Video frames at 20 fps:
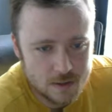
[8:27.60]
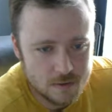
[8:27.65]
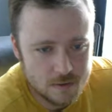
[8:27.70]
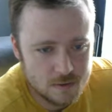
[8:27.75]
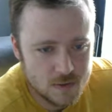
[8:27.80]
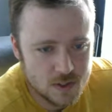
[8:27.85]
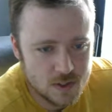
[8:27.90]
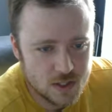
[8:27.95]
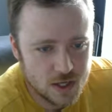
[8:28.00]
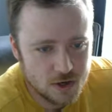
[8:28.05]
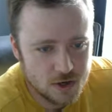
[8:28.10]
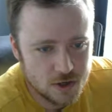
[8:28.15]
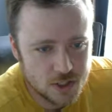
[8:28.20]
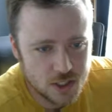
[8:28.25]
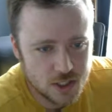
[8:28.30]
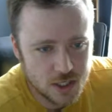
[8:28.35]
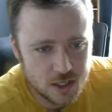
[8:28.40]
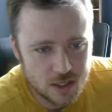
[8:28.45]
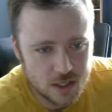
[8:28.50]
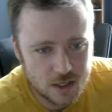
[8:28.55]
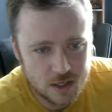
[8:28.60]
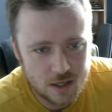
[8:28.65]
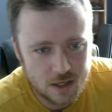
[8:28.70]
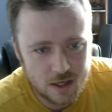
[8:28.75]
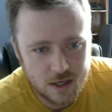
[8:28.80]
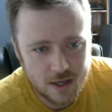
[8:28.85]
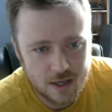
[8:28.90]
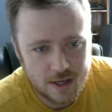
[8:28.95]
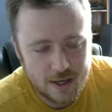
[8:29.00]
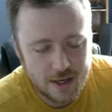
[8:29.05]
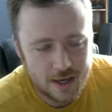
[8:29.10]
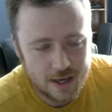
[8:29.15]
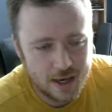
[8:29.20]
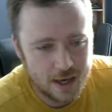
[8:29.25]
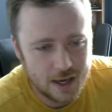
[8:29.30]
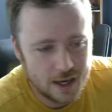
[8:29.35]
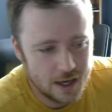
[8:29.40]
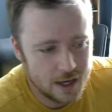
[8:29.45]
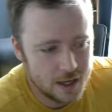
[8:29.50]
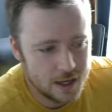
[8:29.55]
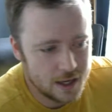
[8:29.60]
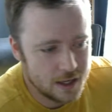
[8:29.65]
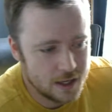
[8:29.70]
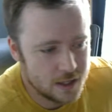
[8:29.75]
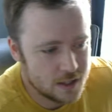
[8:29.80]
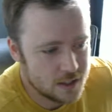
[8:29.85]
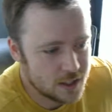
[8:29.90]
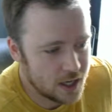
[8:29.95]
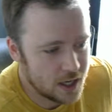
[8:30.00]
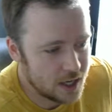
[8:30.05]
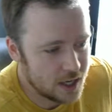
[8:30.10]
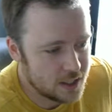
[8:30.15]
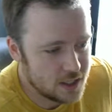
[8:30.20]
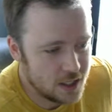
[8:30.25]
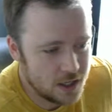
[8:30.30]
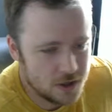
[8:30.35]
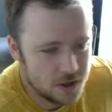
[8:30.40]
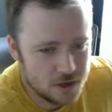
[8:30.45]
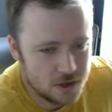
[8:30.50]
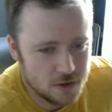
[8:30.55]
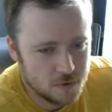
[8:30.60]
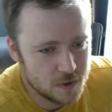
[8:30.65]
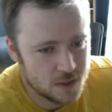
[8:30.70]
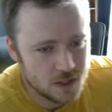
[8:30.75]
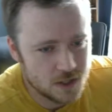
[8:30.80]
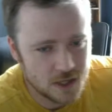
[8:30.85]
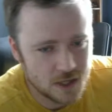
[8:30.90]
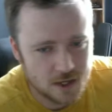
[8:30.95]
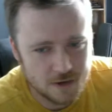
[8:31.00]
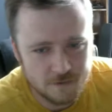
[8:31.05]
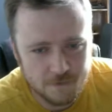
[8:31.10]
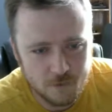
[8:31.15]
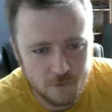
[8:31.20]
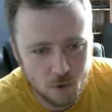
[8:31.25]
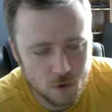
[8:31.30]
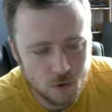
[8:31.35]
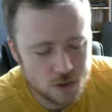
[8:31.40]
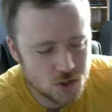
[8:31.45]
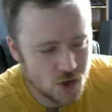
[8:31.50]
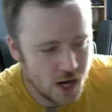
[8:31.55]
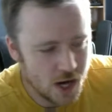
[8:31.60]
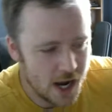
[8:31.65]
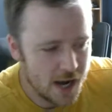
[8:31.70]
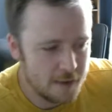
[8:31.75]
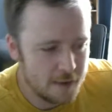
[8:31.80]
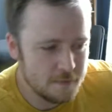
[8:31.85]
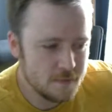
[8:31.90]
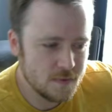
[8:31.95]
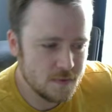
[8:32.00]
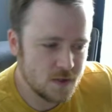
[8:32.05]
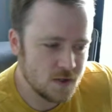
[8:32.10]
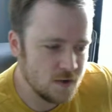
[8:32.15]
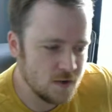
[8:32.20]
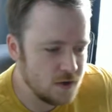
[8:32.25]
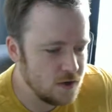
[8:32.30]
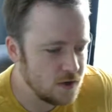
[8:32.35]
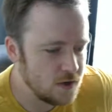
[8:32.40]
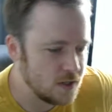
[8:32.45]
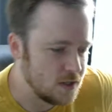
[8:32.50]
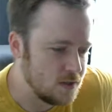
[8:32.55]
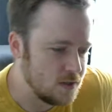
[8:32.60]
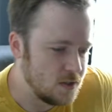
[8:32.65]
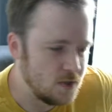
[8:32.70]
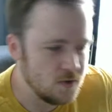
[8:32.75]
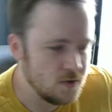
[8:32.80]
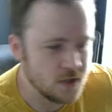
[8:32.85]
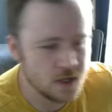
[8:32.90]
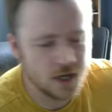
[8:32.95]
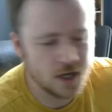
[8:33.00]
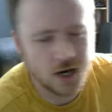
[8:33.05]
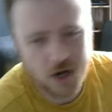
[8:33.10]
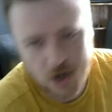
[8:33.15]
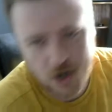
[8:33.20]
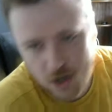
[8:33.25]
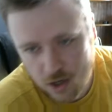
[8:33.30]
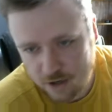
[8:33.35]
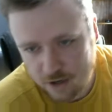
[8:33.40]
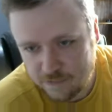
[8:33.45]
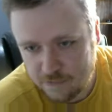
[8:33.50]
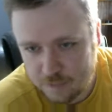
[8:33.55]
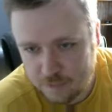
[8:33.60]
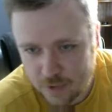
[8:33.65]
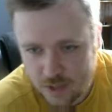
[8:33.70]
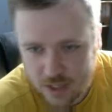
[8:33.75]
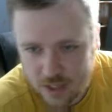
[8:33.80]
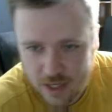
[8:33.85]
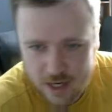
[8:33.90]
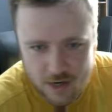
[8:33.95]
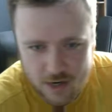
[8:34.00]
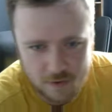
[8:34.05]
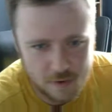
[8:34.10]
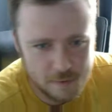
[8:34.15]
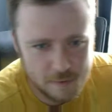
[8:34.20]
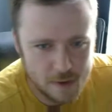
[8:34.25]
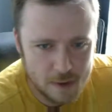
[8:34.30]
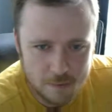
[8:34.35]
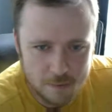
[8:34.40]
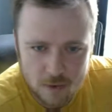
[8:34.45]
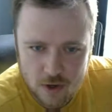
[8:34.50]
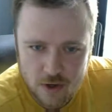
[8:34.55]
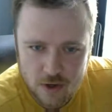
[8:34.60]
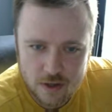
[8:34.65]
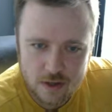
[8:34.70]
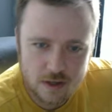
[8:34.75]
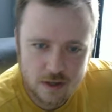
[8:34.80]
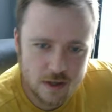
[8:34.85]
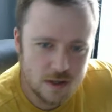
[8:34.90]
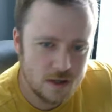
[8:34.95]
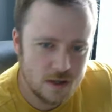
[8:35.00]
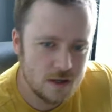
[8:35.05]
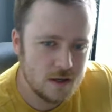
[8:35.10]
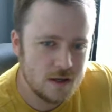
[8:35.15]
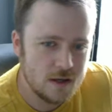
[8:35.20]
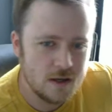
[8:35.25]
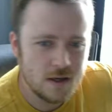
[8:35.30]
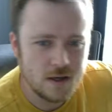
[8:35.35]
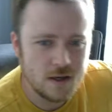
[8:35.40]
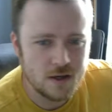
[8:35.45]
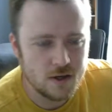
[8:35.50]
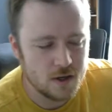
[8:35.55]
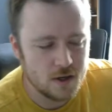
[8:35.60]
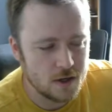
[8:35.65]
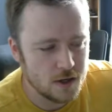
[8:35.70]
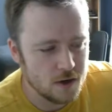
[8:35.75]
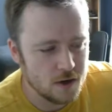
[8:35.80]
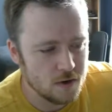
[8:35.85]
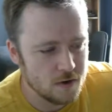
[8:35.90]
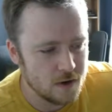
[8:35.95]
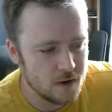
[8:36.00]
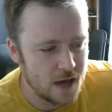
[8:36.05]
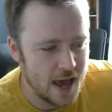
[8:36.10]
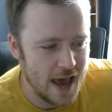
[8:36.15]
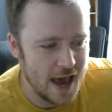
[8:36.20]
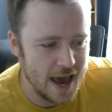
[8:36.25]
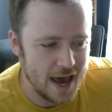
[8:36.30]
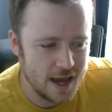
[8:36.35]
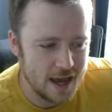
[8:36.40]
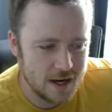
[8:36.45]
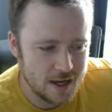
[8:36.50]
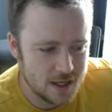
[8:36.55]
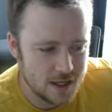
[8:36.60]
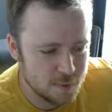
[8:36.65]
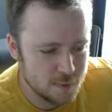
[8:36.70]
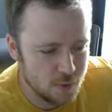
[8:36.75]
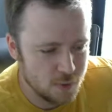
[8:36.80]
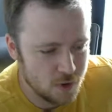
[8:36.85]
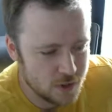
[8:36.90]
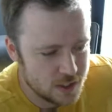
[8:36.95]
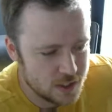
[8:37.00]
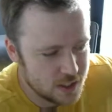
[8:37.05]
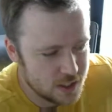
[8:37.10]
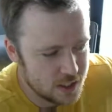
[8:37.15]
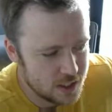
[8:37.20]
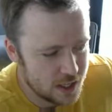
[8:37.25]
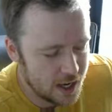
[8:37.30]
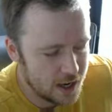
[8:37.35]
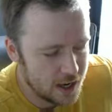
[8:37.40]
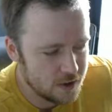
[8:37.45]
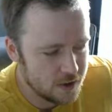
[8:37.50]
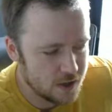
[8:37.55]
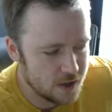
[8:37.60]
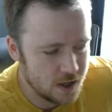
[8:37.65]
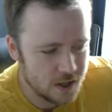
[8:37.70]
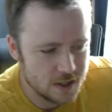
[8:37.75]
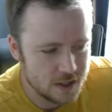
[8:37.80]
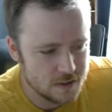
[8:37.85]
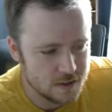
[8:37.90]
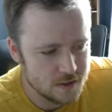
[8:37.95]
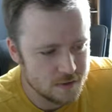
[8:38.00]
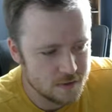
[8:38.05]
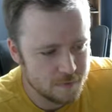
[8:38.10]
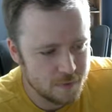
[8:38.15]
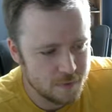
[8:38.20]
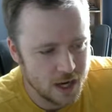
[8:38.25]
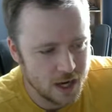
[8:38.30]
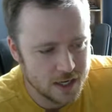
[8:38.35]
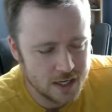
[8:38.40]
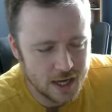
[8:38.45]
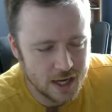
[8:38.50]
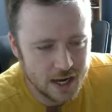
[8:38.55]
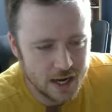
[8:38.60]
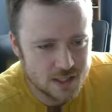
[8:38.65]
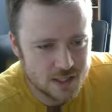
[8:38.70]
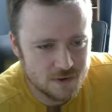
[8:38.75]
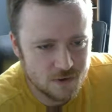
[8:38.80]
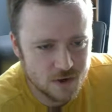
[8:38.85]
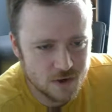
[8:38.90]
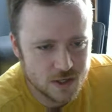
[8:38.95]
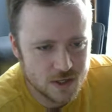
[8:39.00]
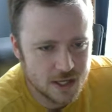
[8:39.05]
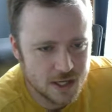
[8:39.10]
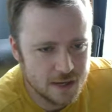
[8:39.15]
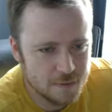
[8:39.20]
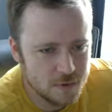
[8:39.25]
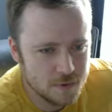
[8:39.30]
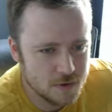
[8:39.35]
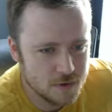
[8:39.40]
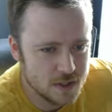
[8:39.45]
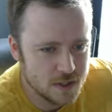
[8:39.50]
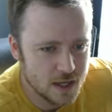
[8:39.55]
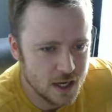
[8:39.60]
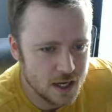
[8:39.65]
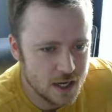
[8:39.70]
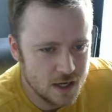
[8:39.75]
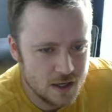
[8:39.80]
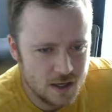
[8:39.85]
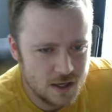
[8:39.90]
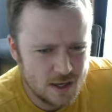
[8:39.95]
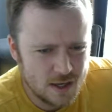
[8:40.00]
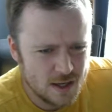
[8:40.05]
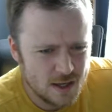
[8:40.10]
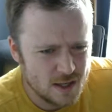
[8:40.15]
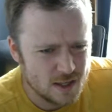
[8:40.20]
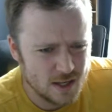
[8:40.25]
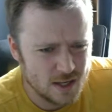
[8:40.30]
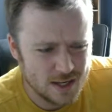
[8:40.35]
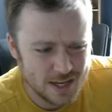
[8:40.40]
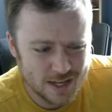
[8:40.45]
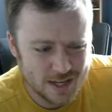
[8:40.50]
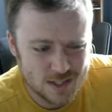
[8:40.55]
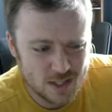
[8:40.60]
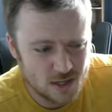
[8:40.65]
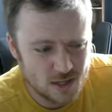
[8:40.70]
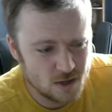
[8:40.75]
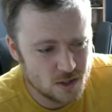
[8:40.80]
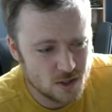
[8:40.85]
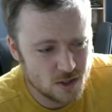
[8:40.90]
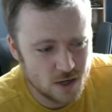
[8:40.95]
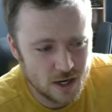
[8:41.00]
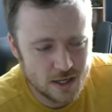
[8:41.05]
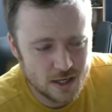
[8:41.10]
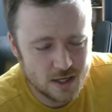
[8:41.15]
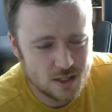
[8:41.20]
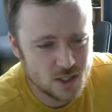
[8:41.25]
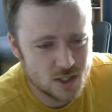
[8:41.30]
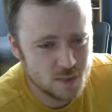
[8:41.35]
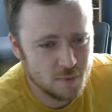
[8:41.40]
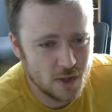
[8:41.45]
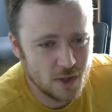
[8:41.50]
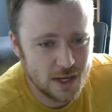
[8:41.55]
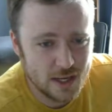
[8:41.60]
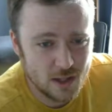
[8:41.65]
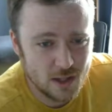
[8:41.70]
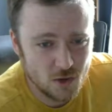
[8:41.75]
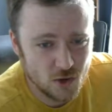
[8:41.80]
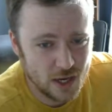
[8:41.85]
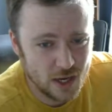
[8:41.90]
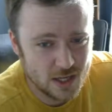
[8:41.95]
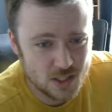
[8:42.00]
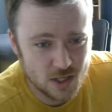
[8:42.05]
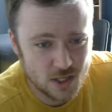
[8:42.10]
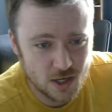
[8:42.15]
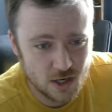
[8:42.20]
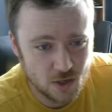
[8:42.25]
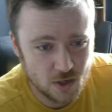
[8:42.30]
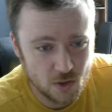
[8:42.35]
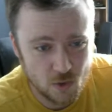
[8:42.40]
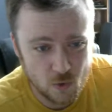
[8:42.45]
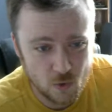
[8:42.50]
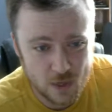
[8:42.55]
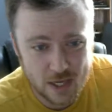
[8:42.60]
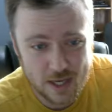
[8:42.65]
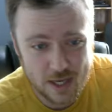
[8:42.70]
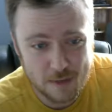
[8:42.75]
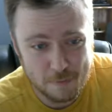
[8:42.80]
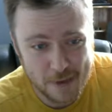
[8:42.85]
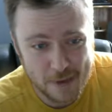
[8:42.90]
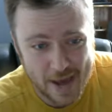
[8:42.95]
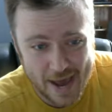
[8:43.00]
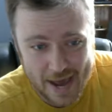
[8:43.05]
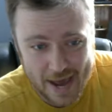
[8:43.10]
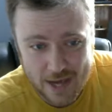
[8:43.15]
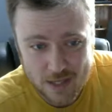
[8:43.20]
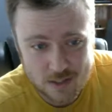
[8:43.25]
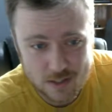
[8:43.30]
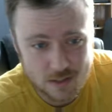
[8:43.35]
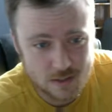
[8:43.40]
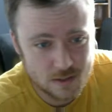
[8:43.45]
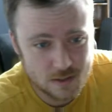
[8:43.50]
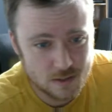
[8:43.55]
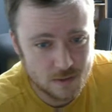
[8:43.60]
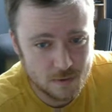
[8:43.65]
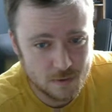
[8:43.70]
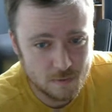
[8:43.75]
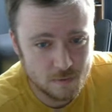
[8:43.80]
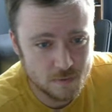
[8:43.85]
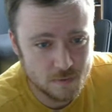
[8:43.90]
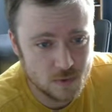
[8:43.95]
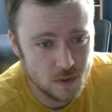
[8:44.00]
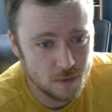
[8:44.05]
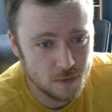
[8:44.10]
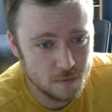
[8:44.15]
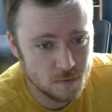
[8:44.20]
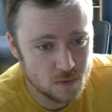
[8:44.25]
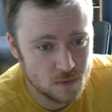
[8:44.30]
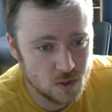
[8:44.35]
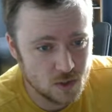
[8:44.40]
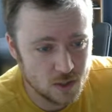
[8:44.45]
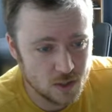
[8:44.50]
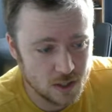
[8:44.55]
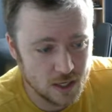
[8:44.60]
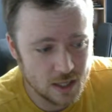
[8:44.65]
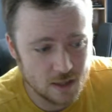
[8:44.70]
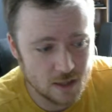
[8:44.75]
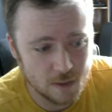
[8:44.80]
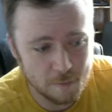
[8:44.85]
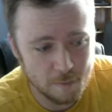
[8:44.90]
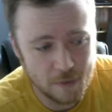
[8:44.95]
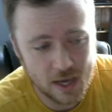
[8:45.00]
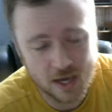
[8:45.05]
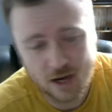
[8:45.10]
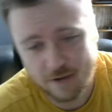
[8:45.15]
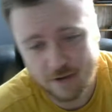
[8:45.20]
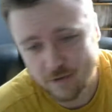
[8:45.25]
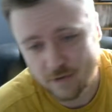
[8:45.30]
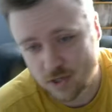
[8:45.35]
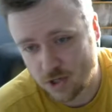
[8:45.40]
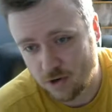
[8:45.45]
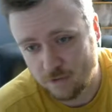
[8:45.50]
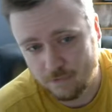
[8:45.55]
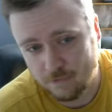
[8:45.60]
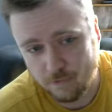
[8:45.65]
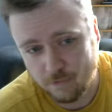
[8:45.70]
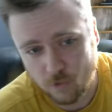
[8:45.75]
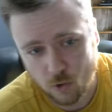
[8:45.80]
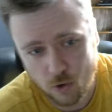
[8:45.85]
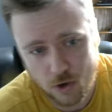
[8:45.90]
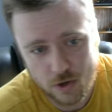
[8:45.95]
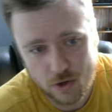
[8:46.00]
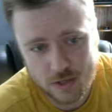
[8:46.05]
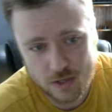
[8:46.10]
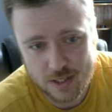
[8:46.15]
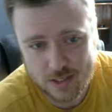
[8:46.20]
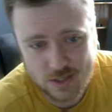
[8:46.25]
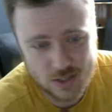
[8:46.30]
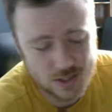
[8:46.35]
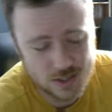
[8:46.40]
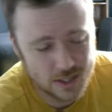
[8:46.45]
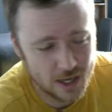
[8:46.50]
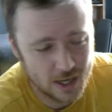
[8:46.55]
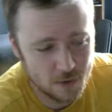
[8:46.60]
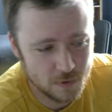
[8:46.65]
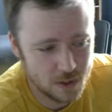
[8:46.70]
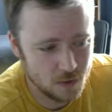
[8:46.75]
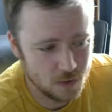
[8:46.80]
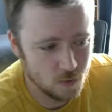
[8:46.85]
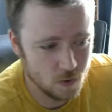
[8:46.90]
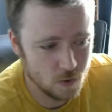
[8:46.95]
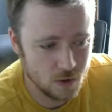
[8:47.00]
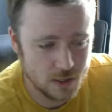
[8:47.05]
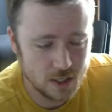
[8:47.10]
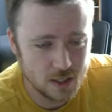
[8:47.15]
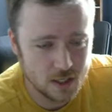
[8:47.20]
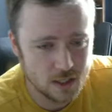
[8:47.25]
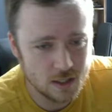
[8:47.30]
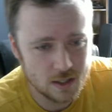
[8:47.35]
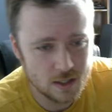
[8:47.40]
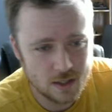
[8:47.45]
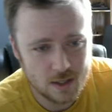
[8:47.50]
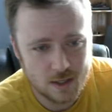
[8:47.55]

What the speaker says: synergy, and I tinkered with like a 4-drop so you could do the curve, but then I remembered, Hat has pointed out on podcasts, for example, that the decks that are trying to just play a location on 3 and pass to get the payoff on turn 4, that's just not really working.